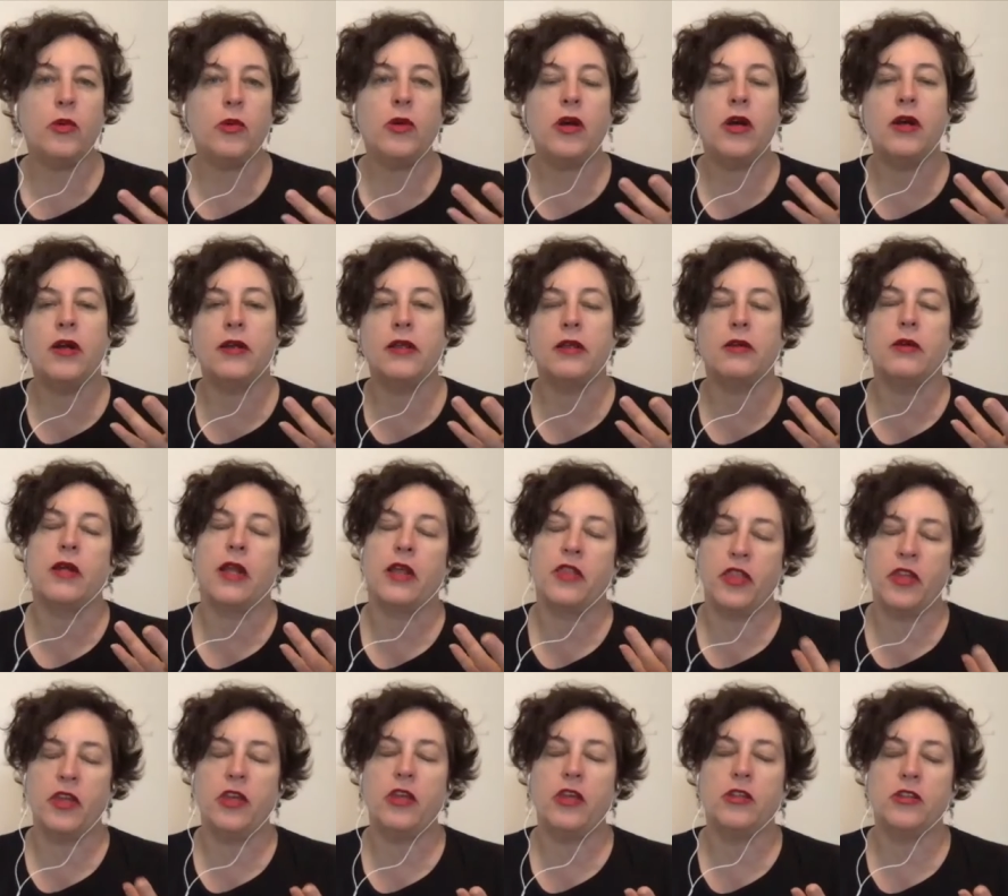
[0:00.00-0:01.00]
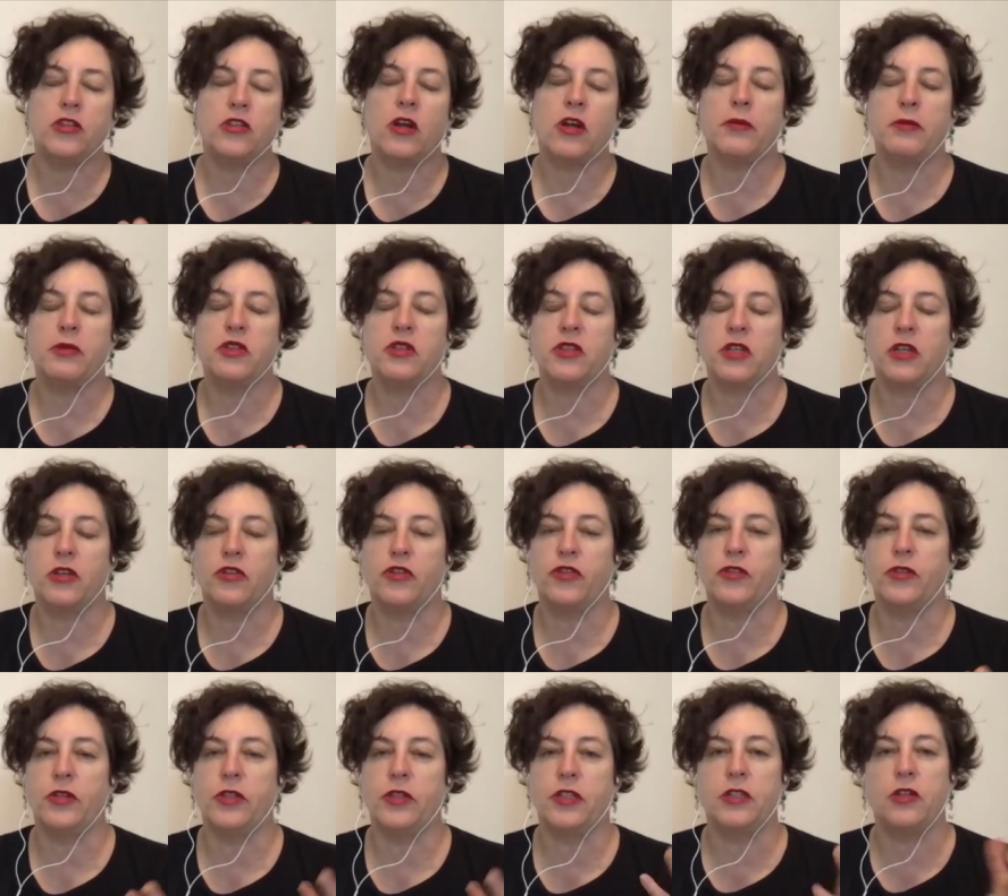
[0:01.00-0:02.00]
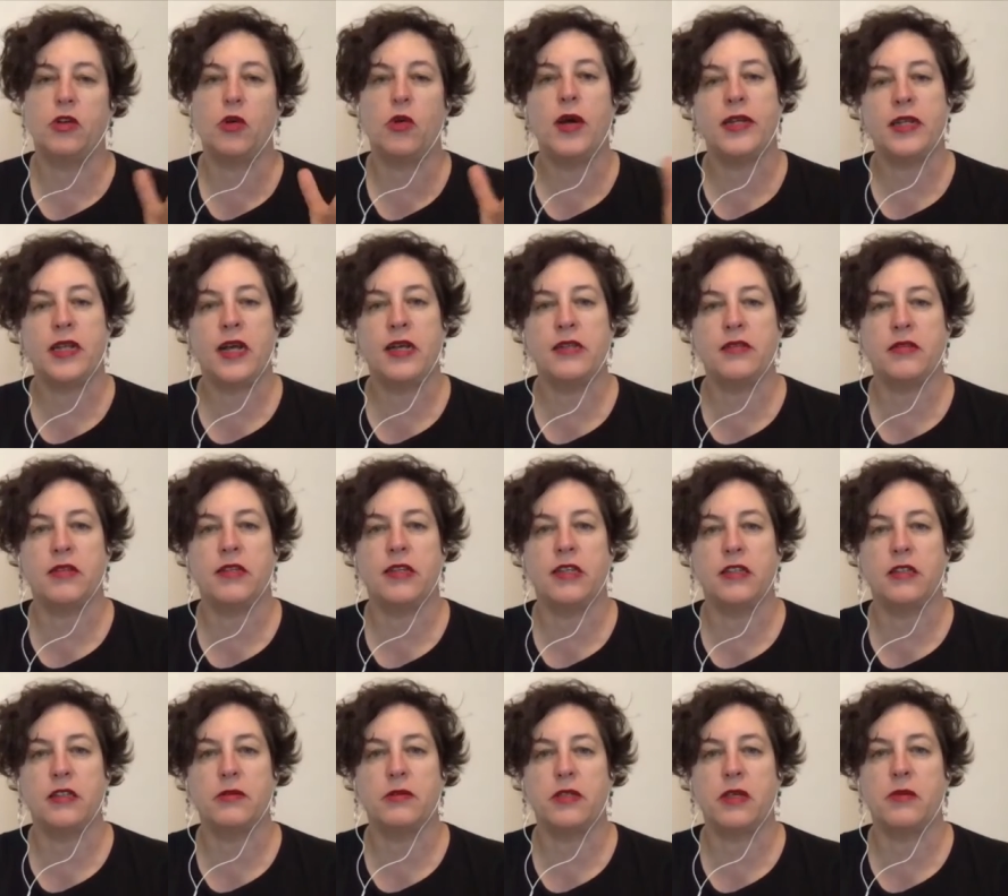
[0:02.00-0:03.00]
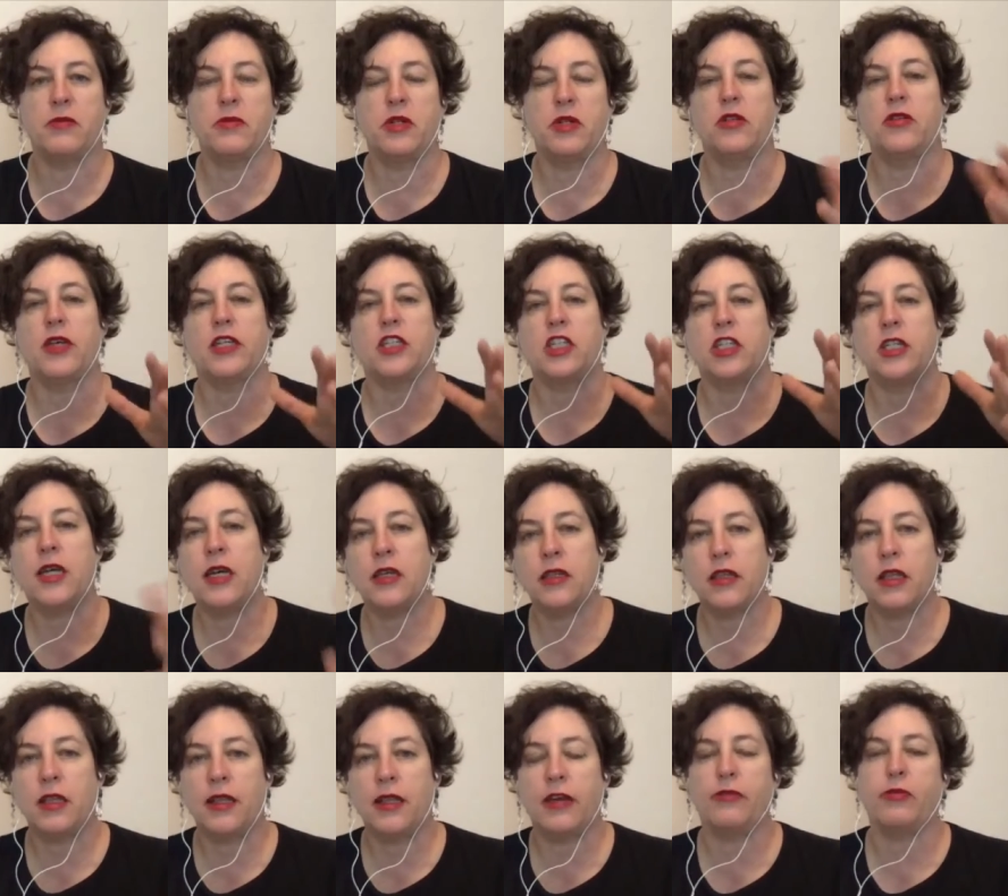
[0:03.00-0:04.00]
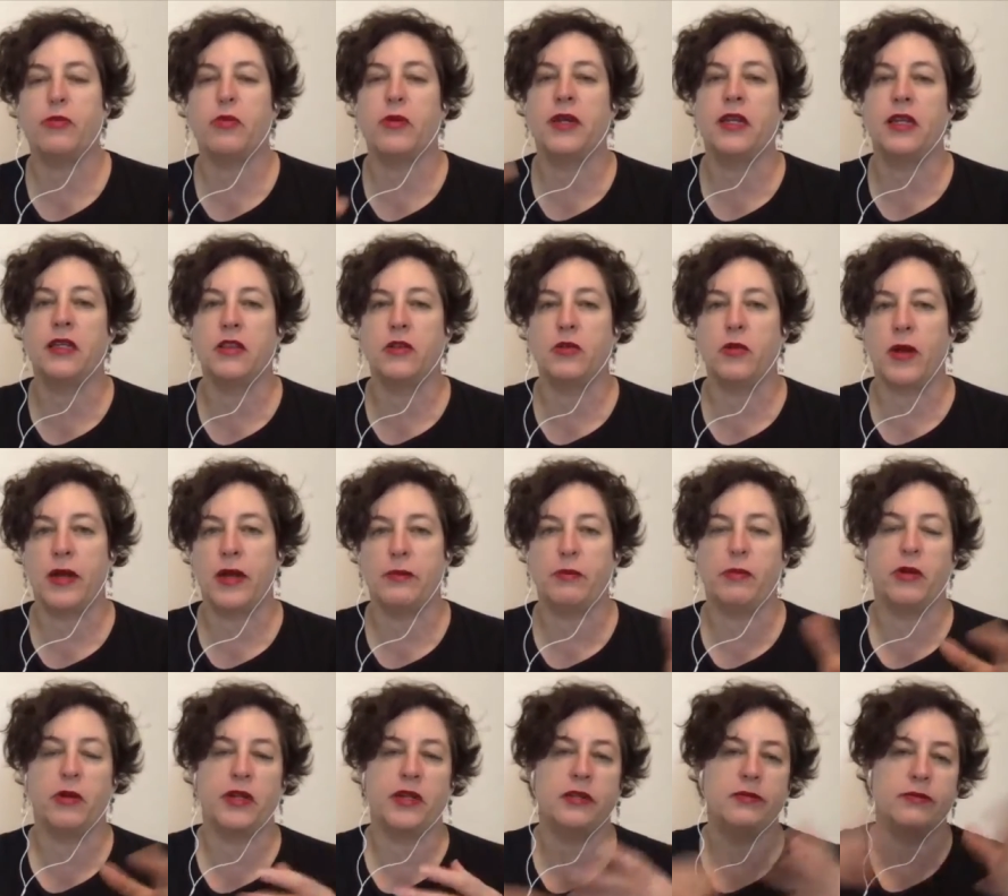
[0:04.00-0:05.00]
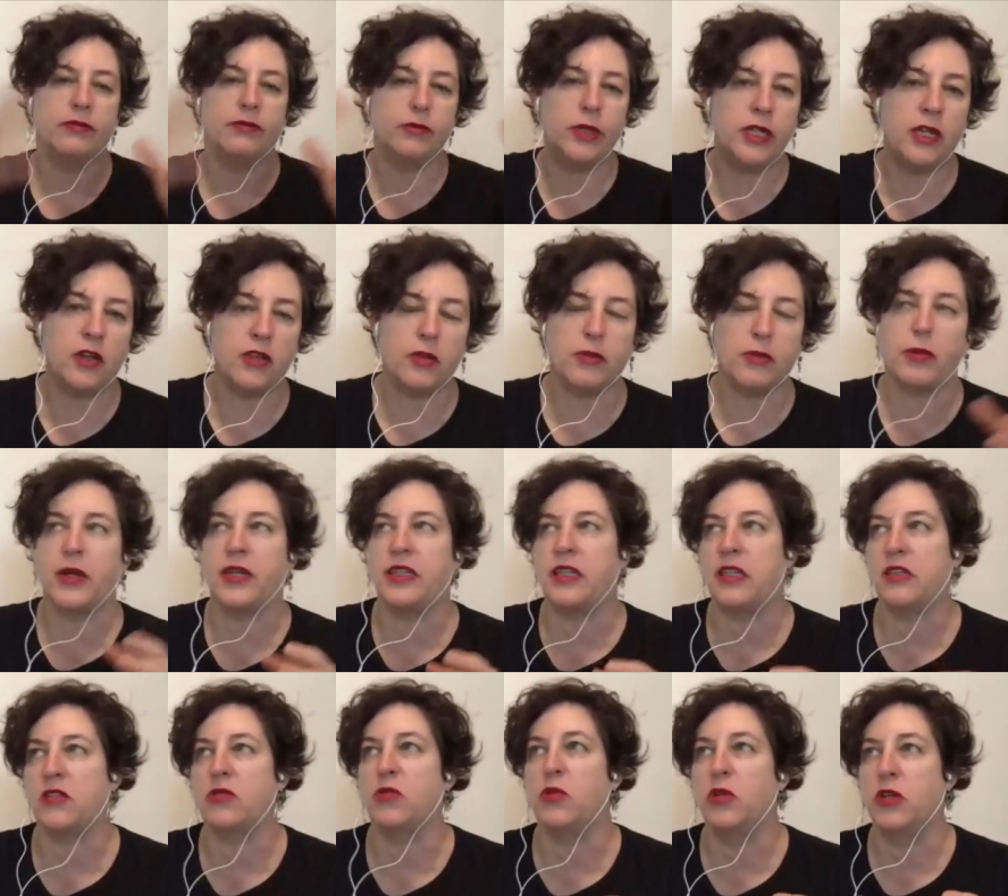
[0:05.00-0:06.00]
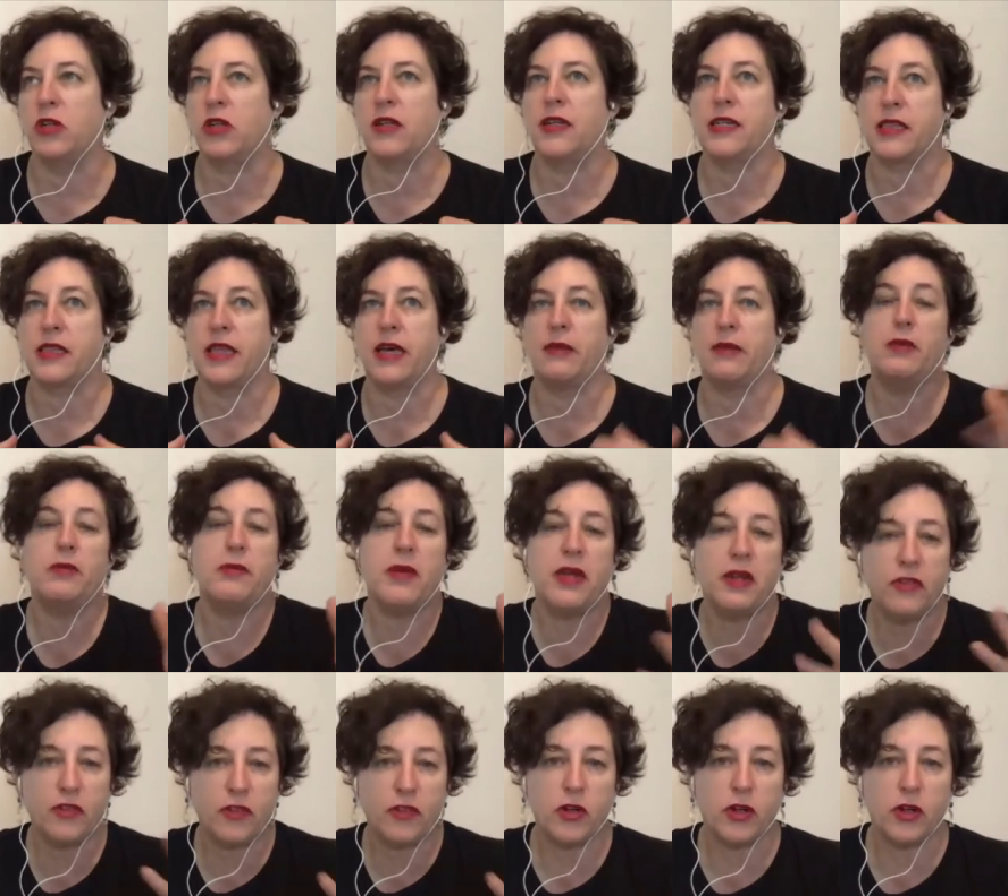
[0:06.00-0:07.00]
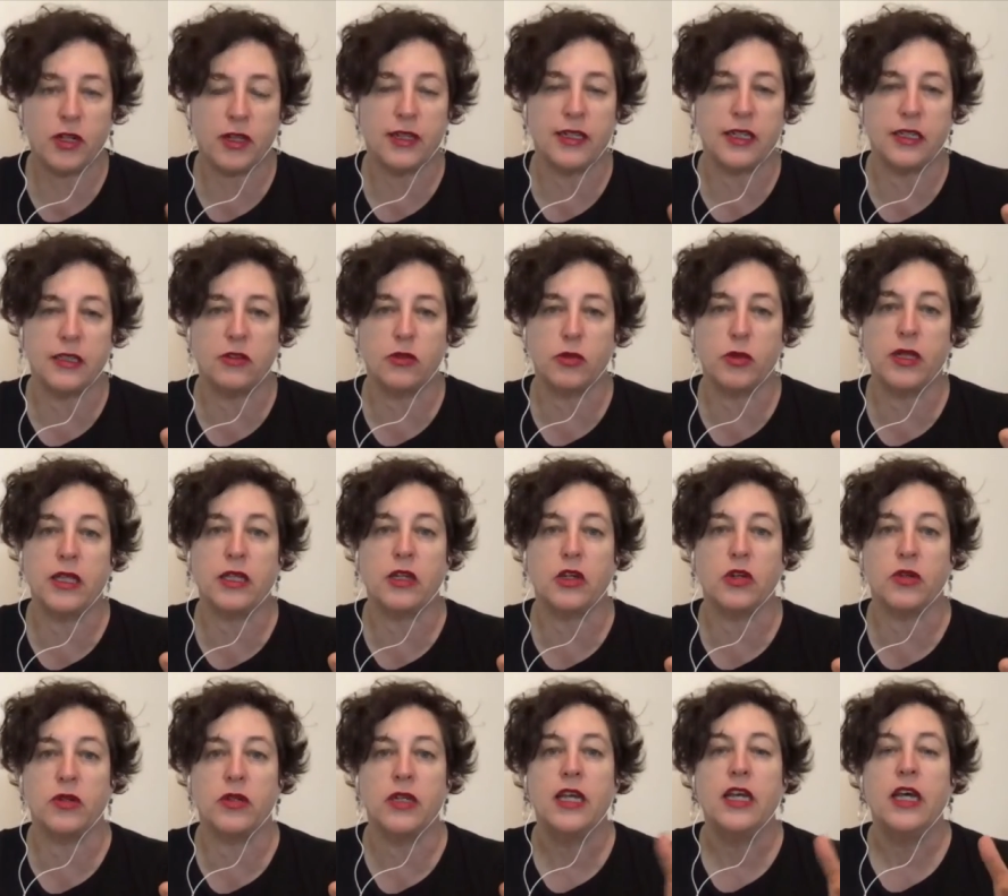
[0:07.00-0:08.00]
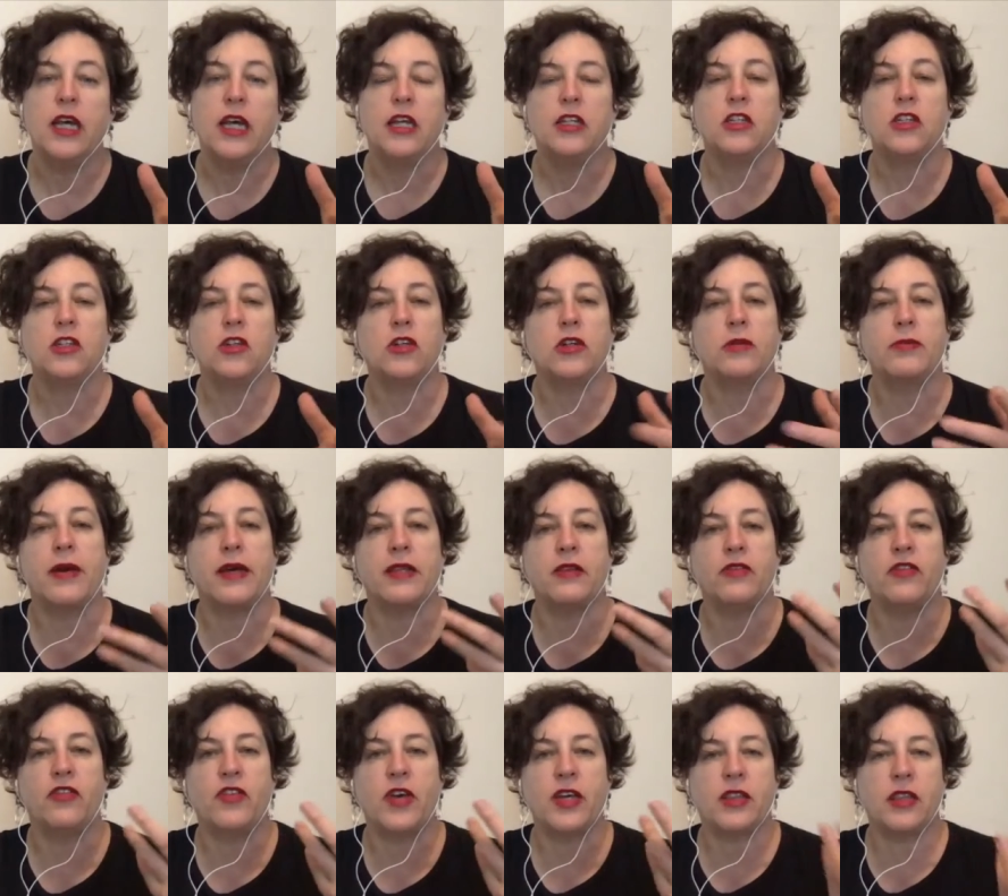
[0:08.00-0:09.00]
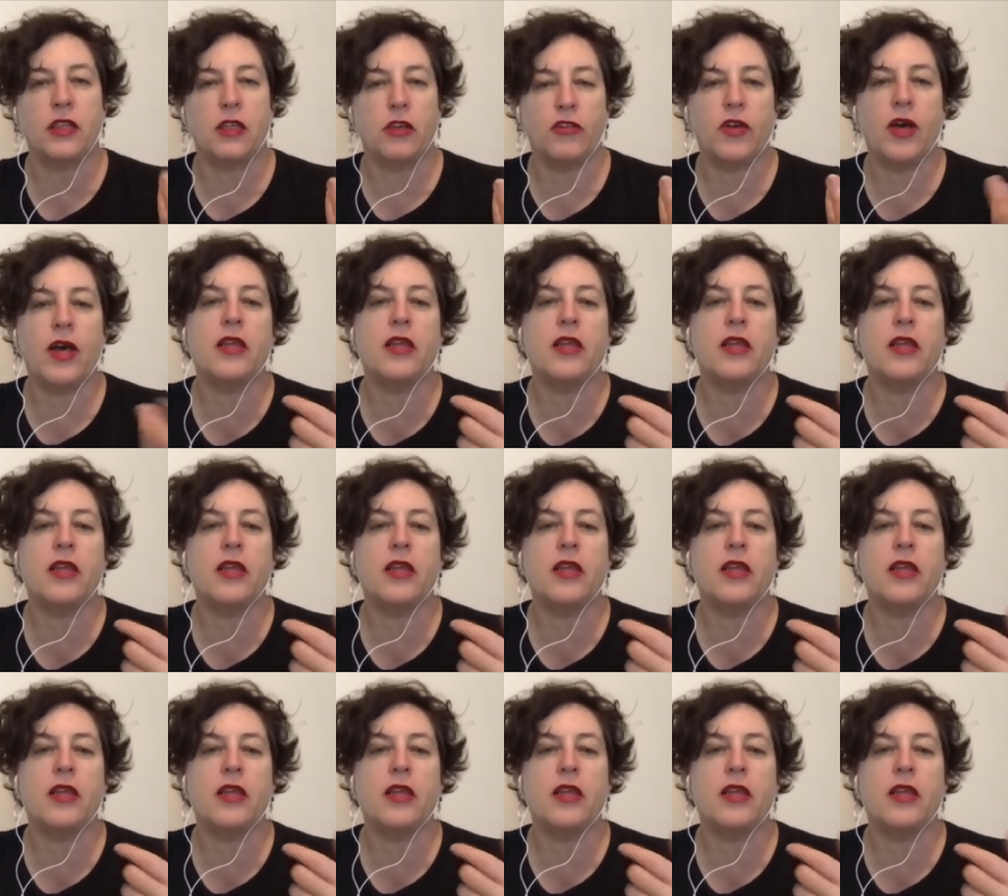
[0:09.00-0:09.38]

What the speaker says: are, and I think you describe yourself quite nicely as someone who's actually got the left brain and the right brain. And we know the brain doesn't work like that, but metaphorically, it's really good to talk about the fact that you've got